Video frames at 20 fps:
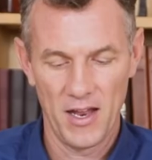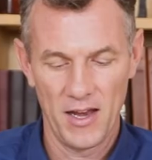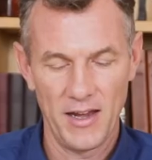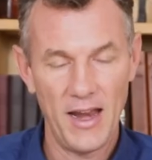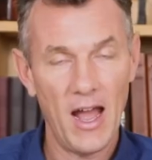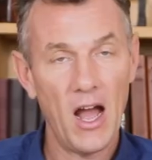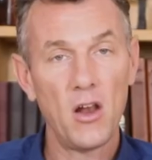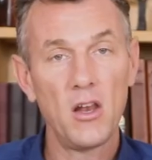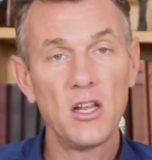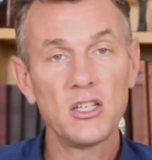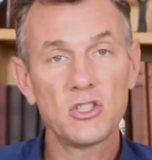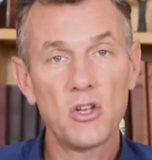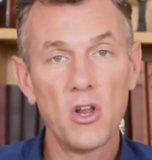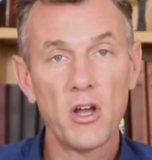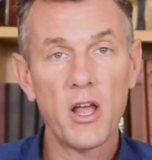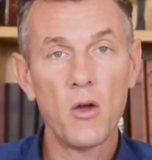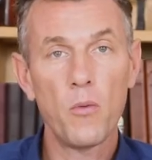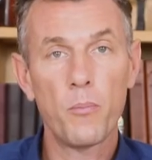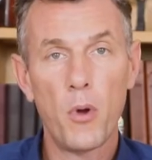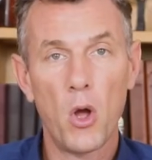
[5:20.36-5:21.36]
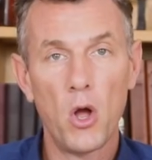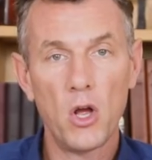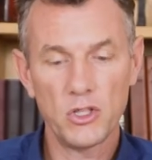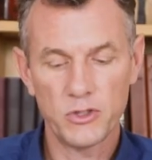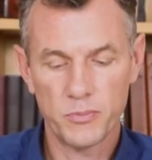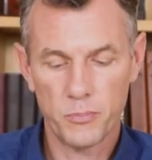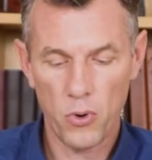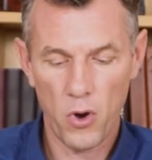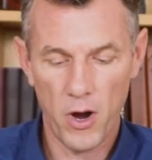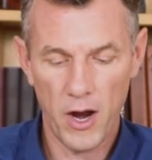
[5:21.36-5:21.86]
Now let's look at
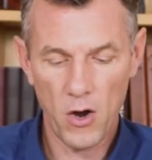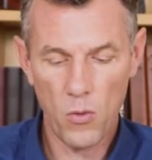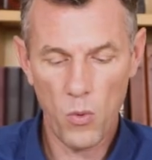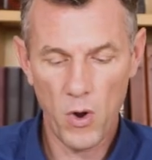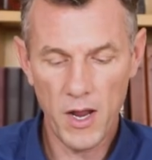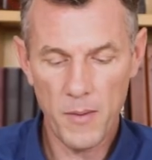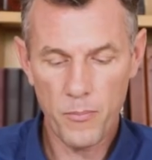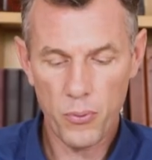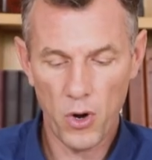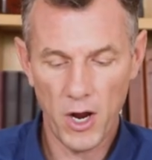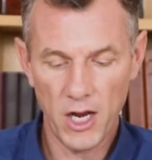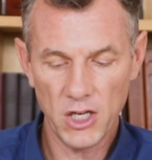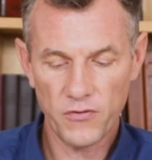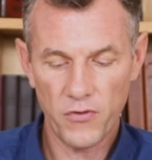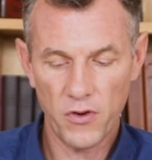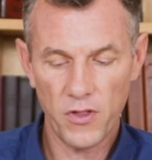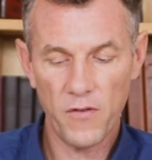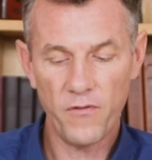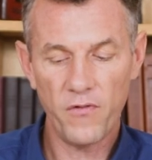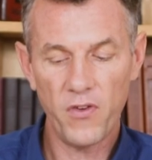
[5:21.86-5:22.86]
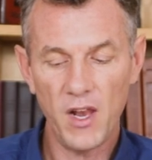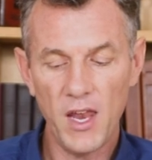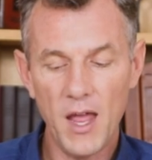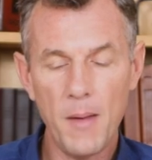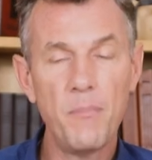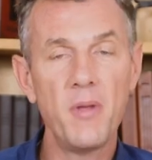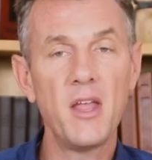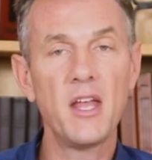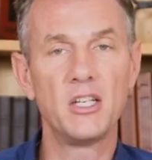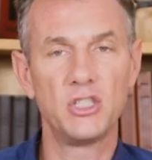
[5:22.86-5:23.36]
Paul's prayer, what he prays for the
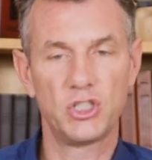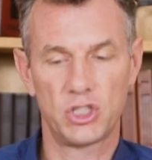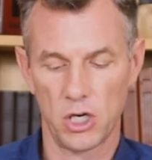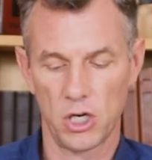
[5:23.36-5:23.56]
Philippian